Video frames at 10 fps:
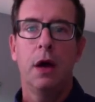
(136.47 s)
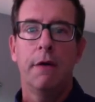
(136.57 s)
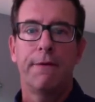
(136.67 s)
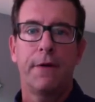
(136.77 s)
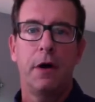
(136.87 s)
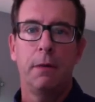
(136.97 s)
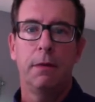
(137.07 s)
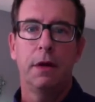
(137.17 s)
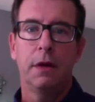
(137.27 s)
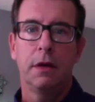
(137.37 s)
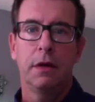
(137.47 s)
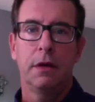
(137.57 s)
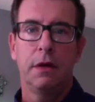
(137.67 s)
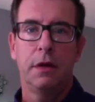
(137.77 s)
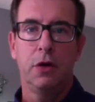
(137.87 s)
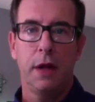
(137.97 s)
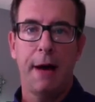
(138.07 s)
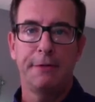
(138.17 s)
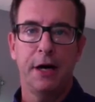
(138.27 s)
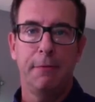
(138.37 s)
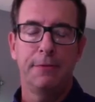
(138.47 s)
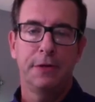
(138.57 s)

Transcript: from your laptop.